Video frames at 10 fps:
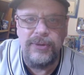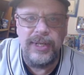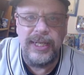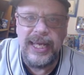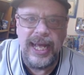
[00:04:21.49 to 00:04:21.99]
You
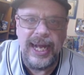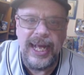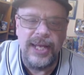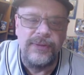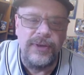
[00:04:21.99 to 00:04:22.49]
really can't
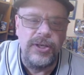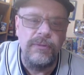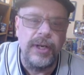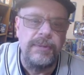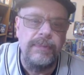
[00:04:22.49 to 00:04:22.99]
ask for too
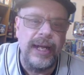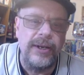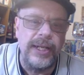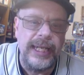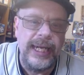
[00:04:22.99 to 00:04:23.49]
much better
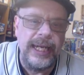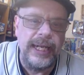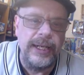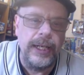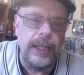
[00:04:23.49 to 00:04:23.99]
than
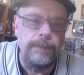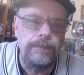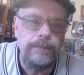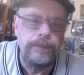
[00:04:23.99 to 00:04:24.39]
that. Um,